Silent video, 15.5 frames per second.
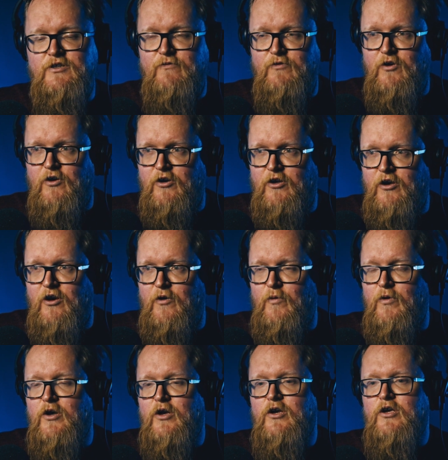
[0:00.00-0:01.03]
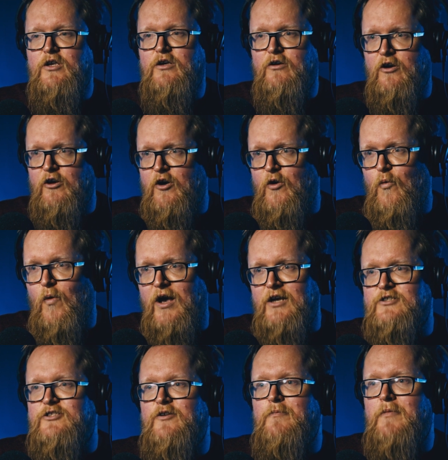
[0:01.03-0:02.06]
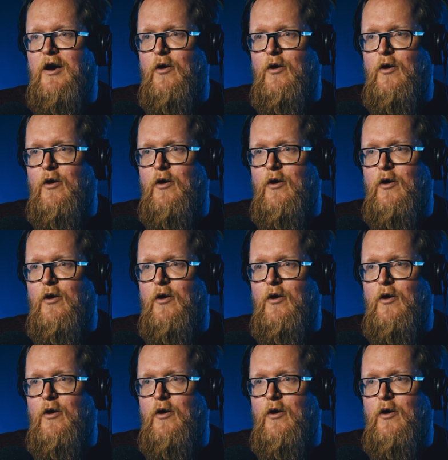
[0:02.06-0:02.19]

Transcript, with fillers: He says, you've got to go west.